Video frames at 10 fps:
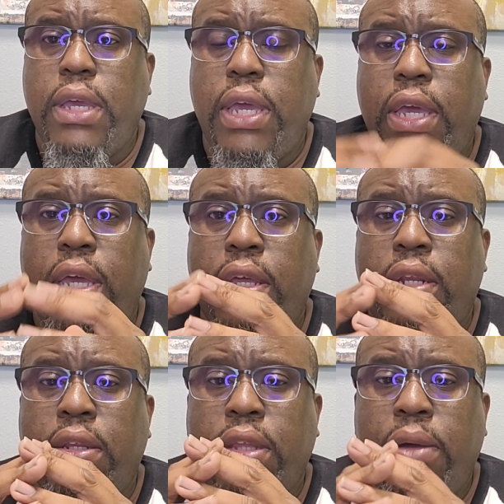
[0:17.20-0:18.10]

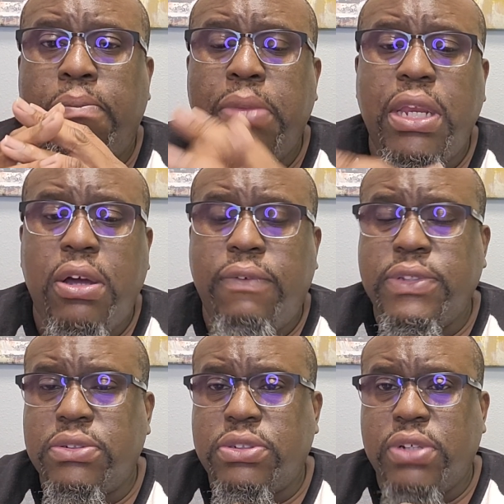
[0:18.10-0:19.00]
And there are many
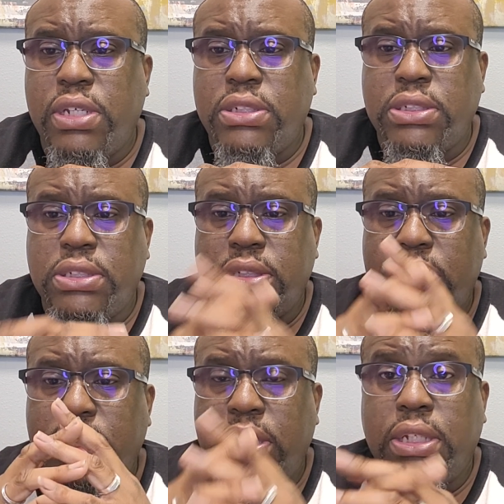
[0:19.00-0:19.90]
offensive strategies
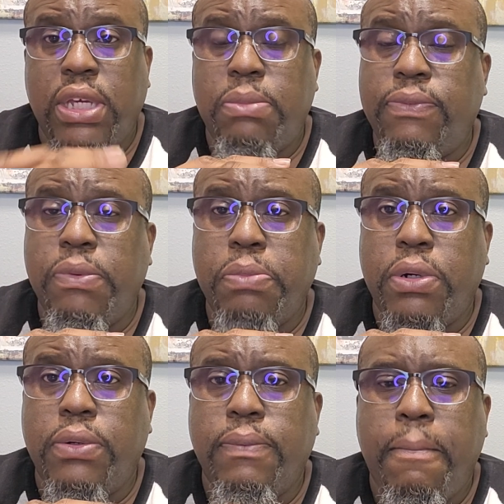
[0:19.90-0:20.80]
in the game of
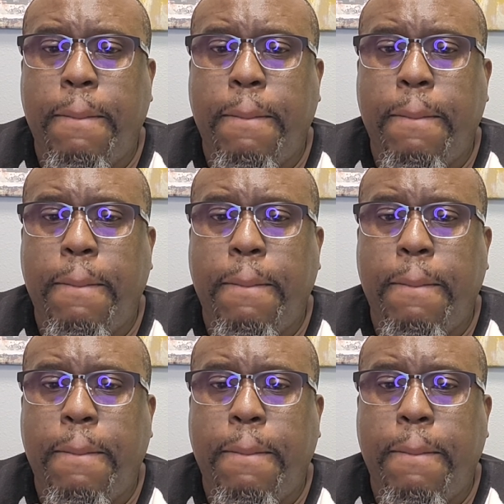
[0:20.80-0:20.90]
football.